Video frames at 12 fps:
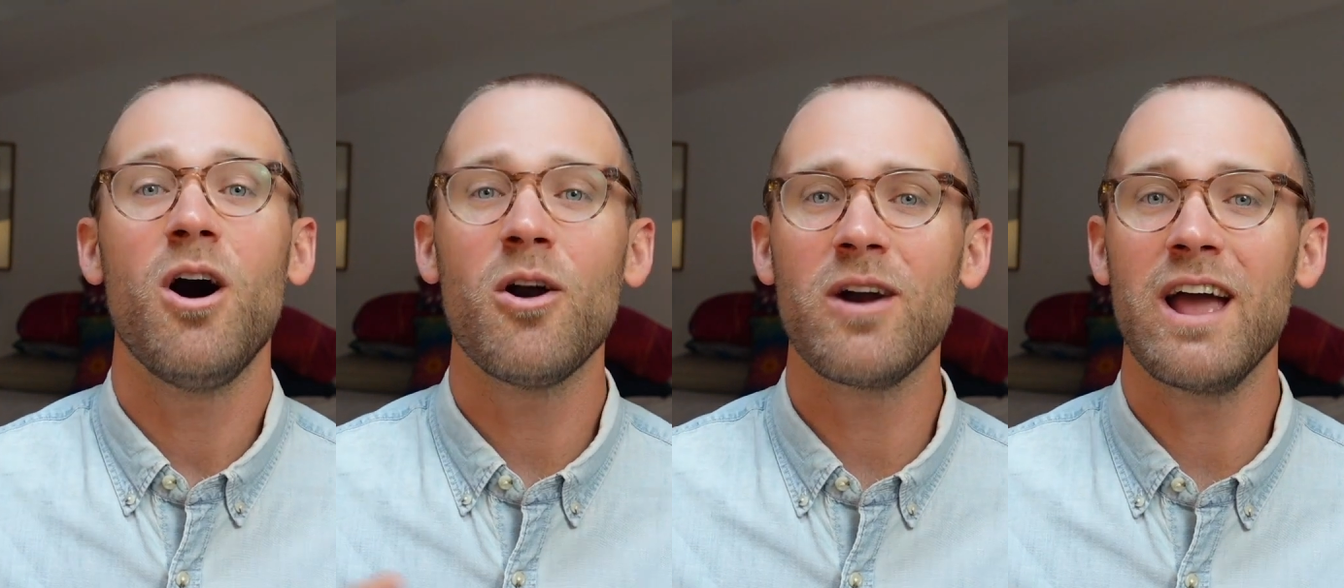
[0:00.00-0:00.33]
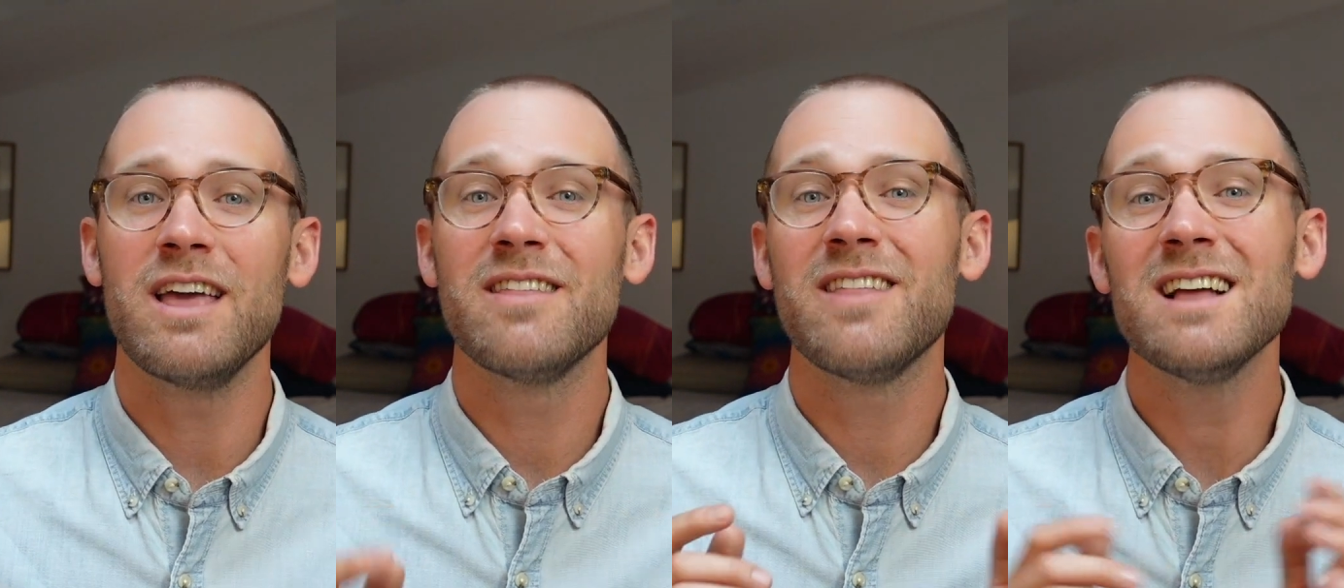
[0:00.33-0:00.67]
All
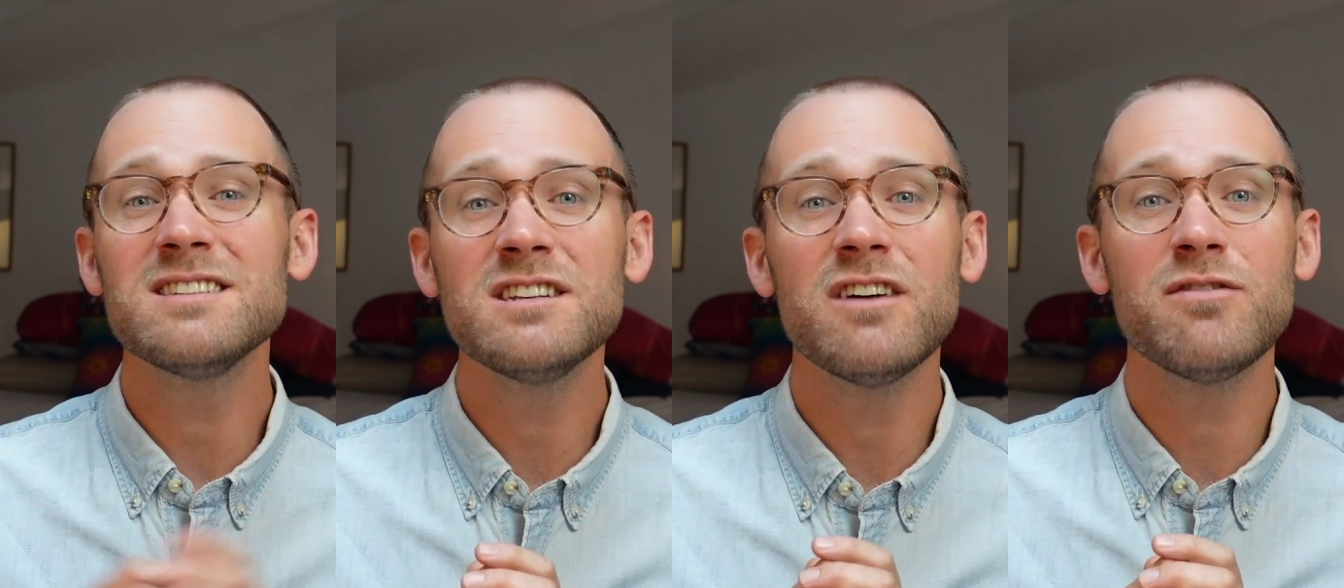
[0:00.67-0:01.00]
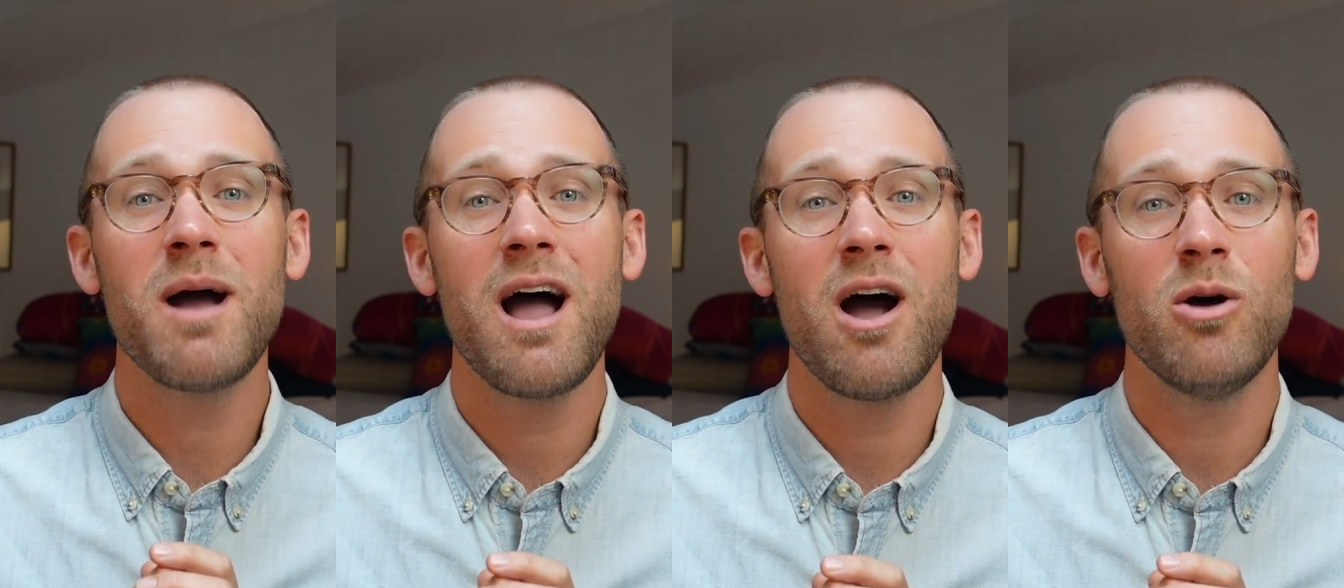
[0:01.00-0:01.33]
right, that's enough
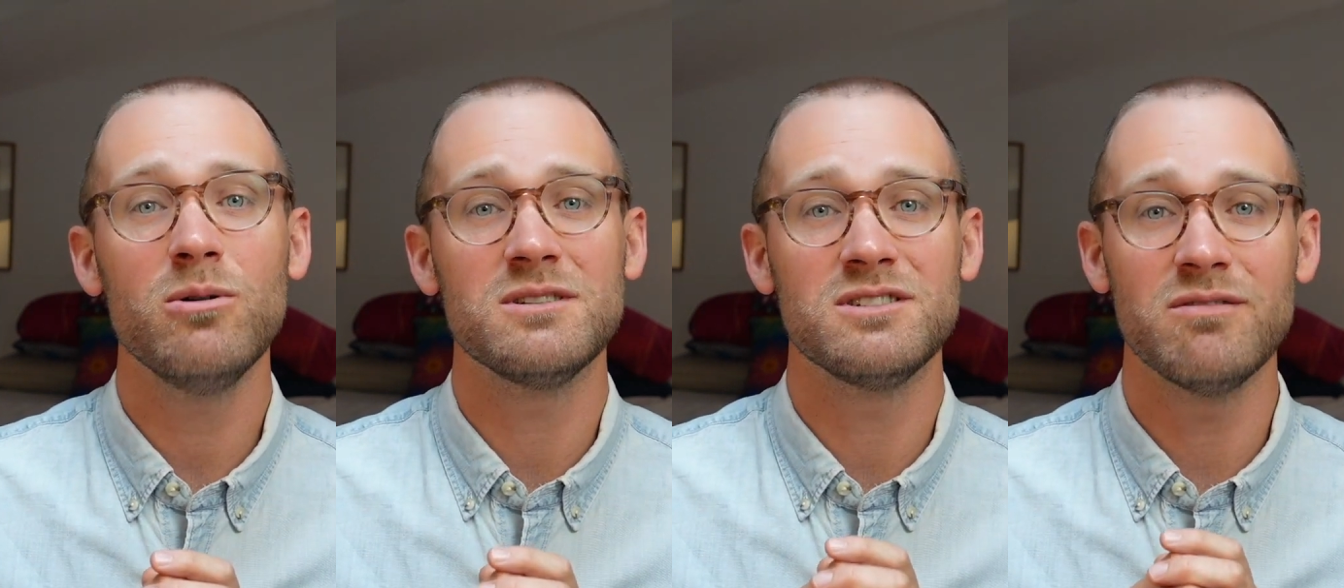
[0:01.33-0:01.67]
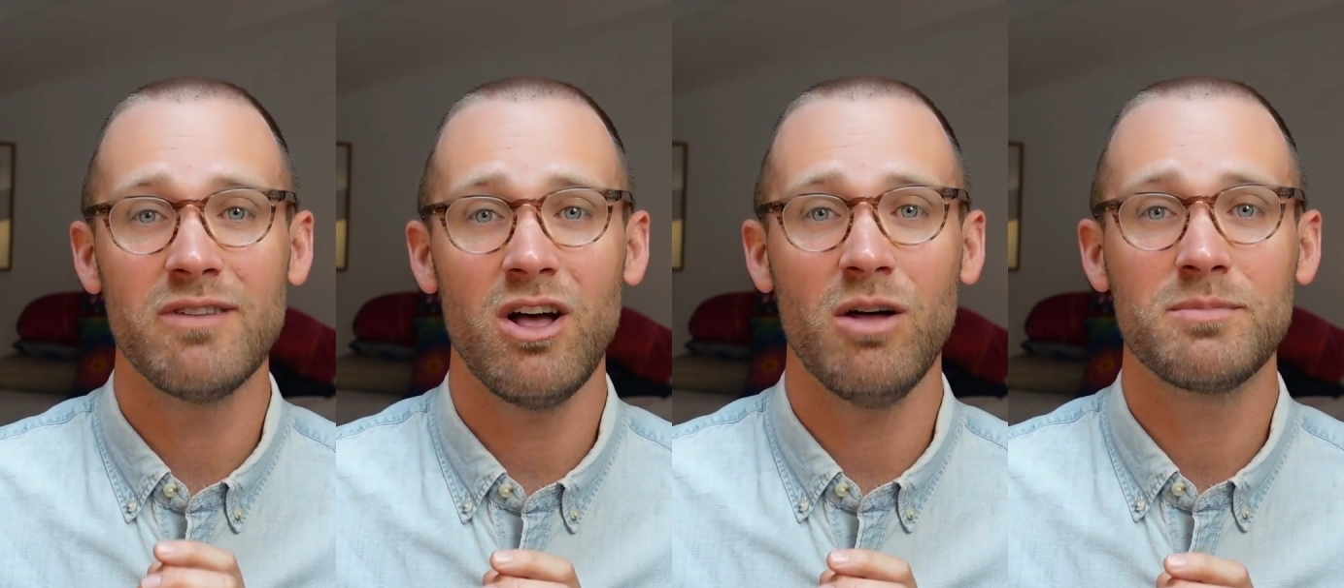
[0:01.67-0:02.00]
about how it was
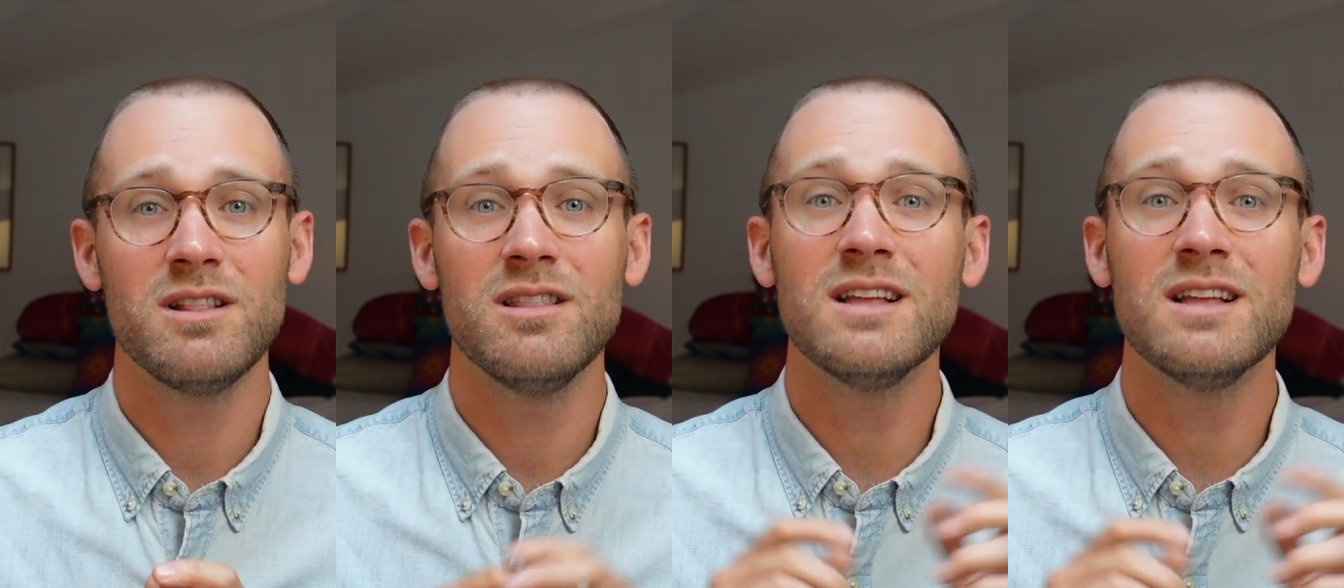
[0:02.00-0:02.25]
developed.